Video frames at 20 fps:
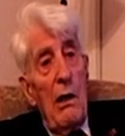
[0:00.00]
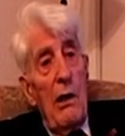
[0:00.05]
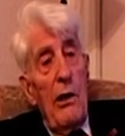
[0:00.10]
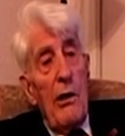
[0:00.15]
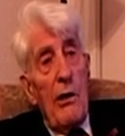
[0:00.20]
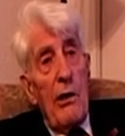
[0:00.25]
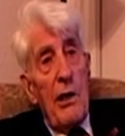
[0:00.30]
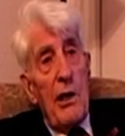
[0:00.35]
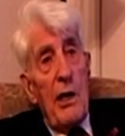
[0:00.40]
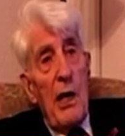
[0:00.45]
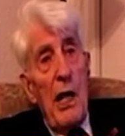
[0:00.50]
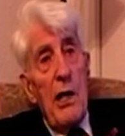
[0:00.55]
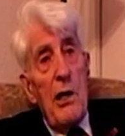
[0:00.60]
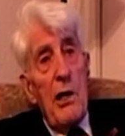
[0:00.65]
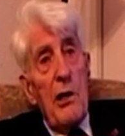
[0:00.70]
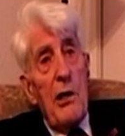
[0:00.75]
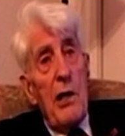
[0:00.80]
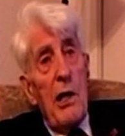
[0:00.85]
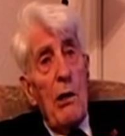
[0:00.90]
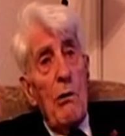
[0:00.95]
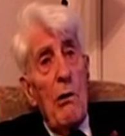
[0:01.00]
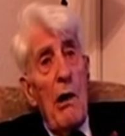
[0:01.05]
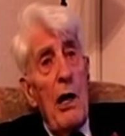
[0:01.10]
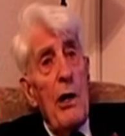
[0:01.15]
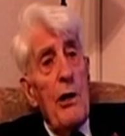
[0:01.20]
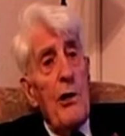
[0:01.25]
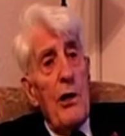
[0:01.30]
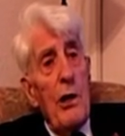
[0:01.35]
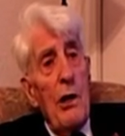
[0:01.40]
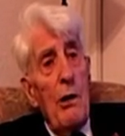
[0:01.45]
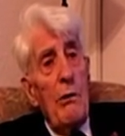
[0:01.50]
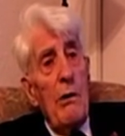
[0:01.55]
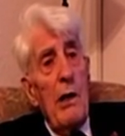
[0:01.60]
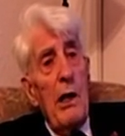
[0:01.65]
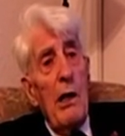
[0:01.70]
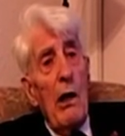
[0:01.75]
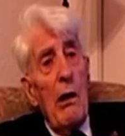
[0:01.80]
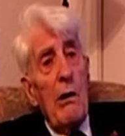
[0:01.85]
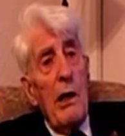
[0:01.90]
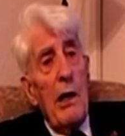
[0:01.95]
"You can see the situation, we're
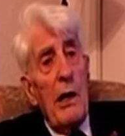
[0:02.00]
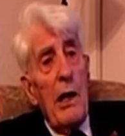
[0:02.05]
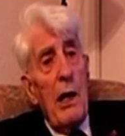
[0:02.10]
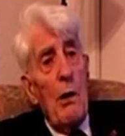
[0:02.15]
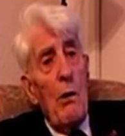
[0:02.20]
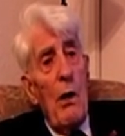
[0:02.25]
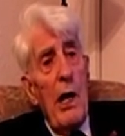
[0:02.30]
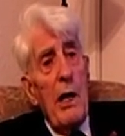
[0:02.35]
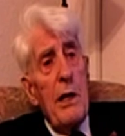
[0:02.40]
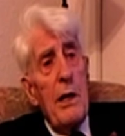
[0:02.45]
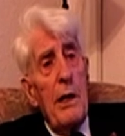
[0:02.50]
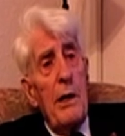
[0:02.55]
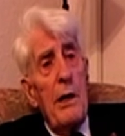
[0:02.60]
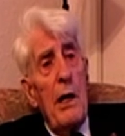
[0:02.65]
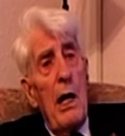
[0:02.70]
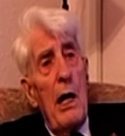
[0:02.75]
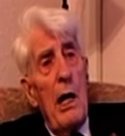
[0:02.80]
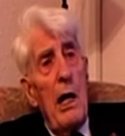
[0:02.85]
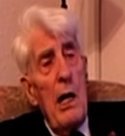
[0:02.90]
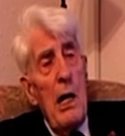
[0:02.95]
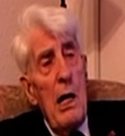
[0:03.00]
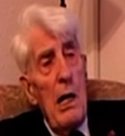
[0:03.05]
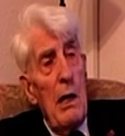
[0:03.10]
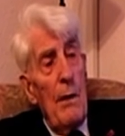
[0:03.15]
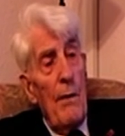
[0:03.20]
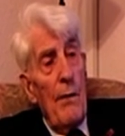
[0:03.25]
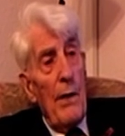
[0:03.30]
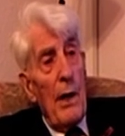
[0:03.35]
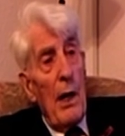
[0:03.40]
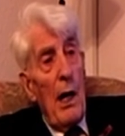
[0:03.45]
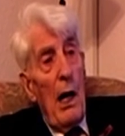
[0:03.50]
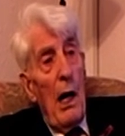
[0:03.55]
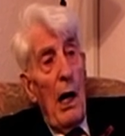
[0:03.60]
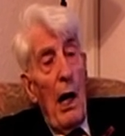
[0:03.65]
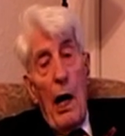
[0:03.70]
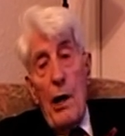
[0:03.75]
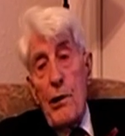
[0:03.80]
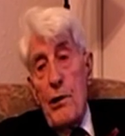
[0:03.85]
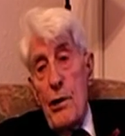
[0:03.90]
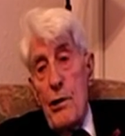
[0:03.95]
not going to get away today.
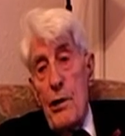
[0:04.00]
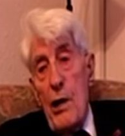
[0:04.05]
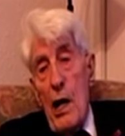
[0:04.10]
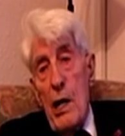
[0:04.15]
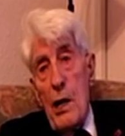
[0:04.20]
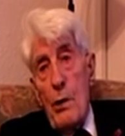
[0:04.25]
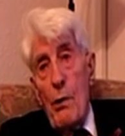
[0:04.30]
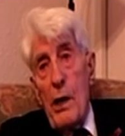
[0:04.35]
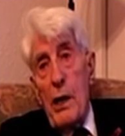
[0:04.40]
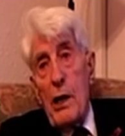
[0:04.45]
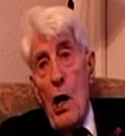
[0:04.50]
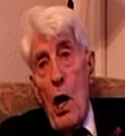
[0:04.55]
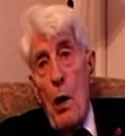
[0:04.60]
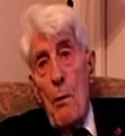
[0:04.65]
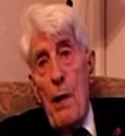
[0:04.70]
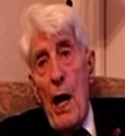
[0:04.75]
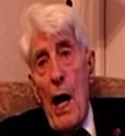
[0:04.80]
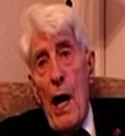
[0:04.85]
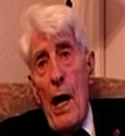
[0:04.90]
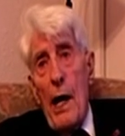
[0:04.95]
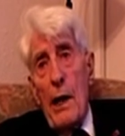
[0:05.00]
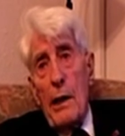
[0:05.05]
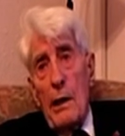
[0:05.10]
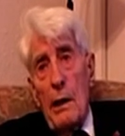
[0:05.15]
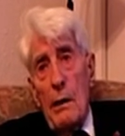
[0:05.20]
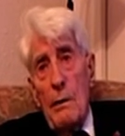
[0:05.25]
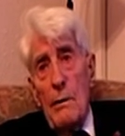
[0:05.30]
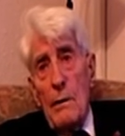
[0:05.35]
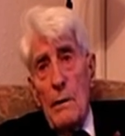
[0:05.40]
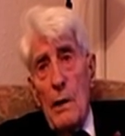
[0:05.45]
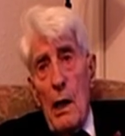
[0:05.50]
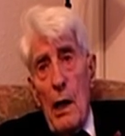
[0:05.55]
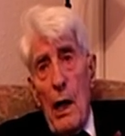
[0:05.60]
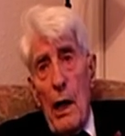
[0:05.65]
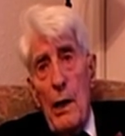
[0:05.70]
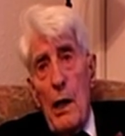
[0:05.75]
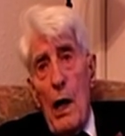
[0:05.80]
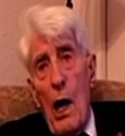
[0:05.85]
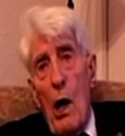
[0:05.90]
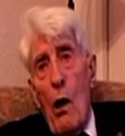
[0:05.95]
I suggest we go back
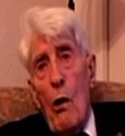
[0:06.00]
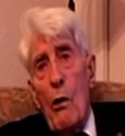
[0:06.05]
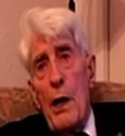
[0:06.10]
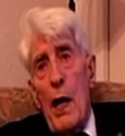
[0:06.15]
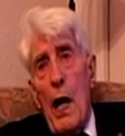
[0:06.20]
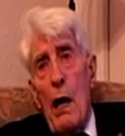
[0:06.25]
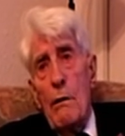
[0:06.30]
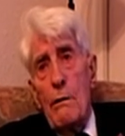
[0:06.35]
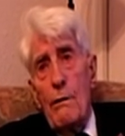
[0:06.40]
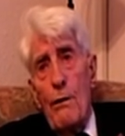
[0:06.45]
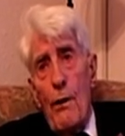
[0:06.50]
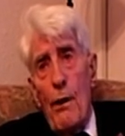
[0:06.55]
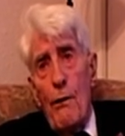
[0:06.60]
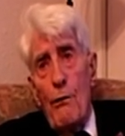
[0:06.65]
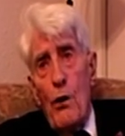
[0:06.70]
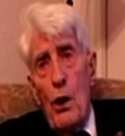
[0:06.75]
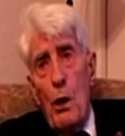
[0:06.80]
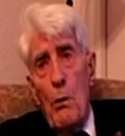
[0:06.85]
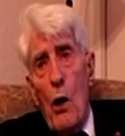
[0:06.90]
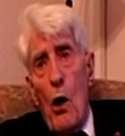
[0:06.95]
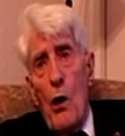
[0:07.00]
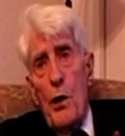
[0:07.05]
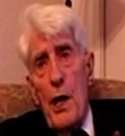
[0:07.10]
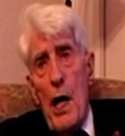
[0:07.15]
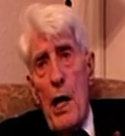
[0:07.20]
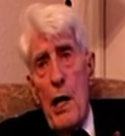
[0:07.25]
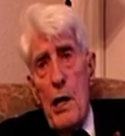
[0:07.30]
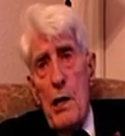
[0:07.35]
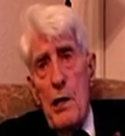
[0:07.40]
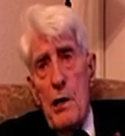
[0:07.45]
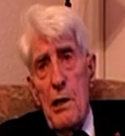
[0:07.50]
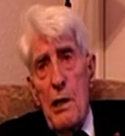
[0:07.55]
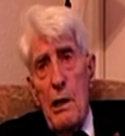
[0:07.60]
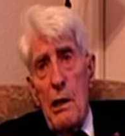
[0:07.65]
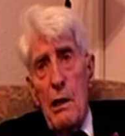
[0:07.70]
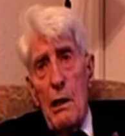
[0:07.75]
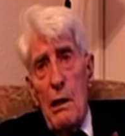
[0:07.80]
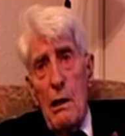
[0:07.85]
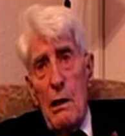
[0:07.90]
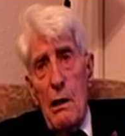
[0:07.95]
and hold out for a few more days."
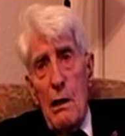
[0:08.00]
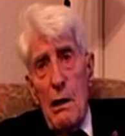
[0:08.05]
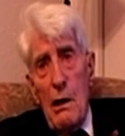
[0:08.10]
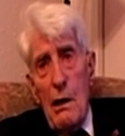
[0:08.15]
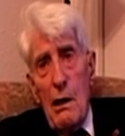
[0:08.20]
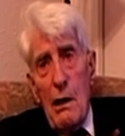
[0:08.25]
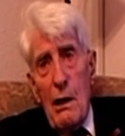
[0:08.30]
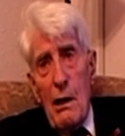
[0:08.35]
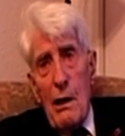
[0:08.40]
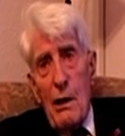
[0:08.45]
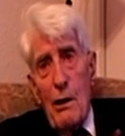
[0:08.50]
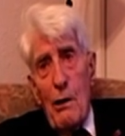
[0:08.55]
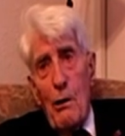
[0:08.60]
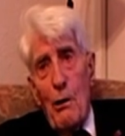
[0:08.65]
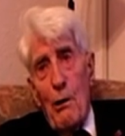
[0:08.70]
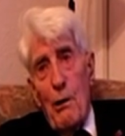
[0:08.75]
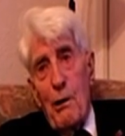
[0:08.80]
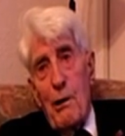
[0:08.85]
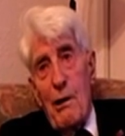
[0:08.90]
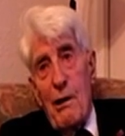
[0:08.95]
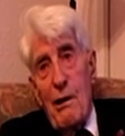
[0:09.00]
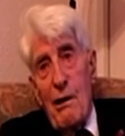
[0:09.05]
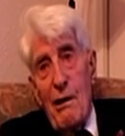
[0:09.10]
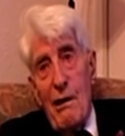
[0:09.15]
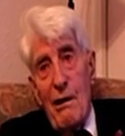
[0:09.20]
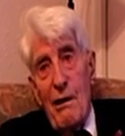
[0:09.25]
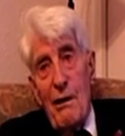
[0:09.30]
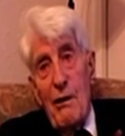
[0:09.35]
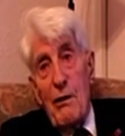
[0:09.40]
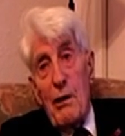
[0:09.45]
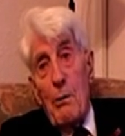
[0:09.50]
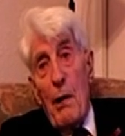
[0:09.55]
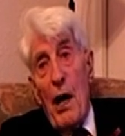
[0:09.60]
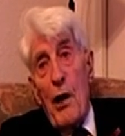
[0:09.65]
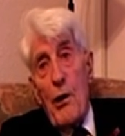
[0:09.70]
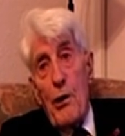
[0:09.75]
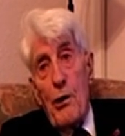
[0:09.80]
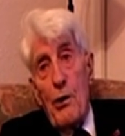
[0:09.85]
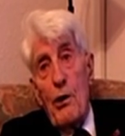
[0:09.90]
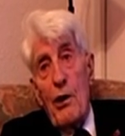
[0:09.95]
Of course, there's
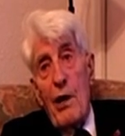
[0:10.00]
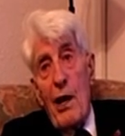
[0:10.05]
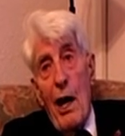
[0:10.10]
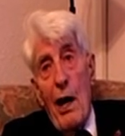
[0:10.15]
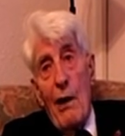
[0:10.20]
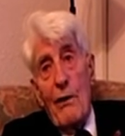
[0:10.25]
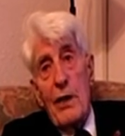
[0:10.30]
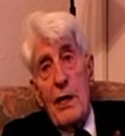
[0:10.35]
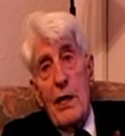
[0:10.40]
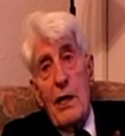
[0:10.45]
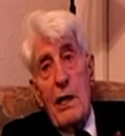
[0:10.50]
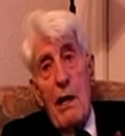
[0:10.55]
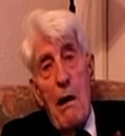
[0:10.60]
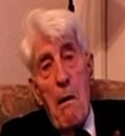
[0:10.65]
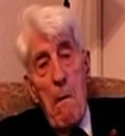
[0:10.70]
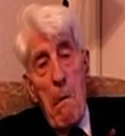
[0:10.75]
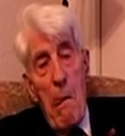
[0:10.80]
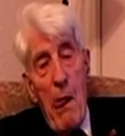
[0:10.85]
about 30 of us,